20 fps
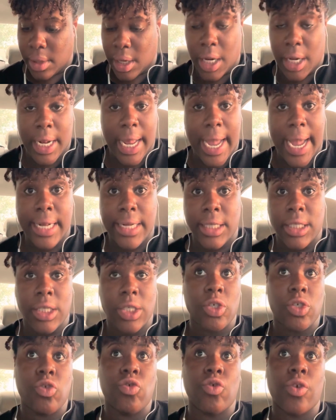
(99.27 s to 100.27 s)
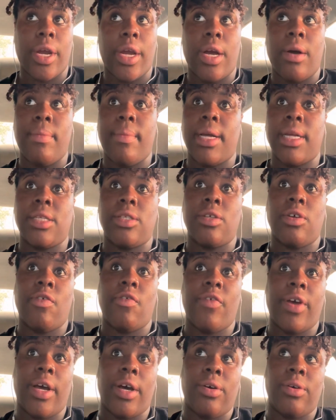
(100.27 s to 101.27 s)
And I had to just drown
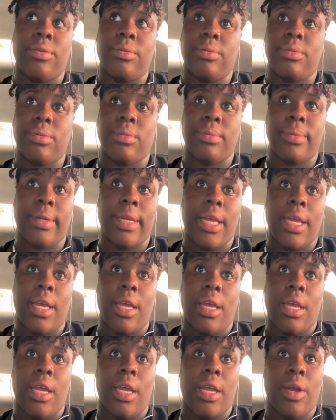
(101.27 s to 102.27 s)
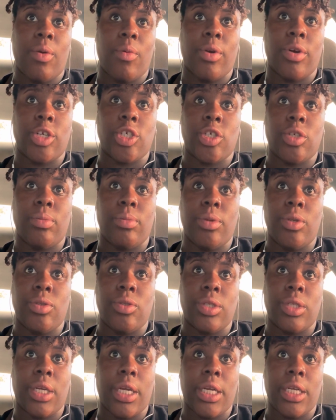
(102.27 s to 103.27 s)
myself out in worship
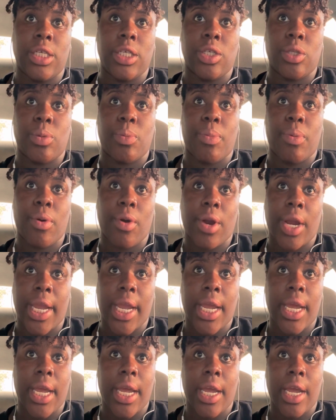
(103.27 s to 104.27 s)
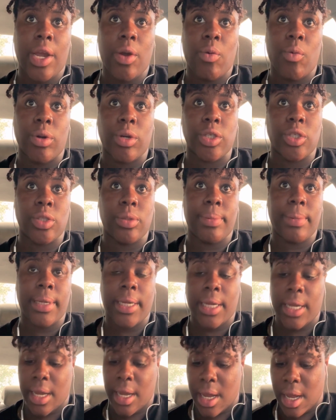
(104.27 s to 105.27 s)
music and just praying and
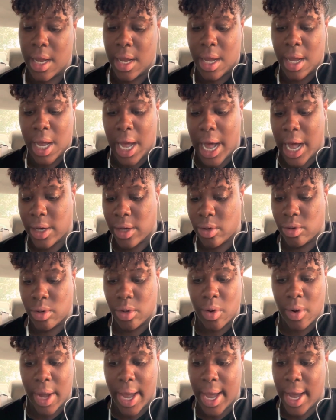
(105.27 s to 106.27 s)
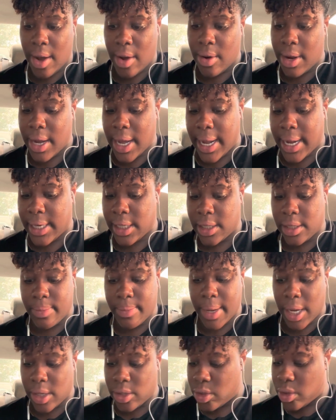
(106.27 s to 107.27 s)
worshiping. I don't know how God is
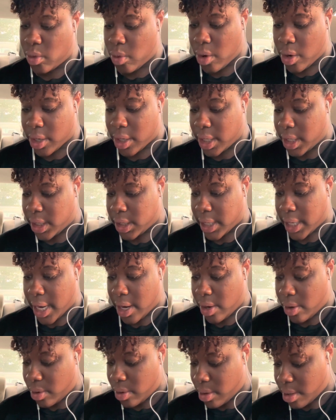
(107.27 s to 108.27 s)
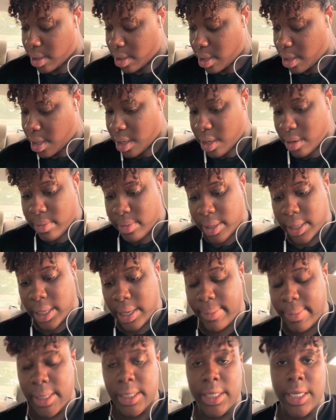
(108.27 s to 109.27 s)
about to work this out, but
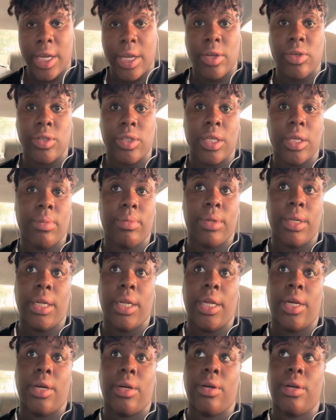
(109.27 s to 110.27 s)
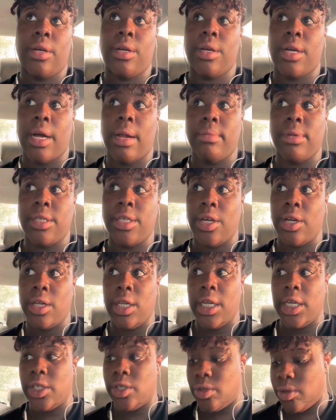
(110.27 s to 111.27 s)
let me tell you something now. I'm just here to
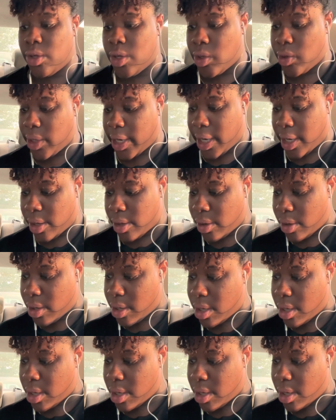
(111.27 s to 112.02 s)
let you know now.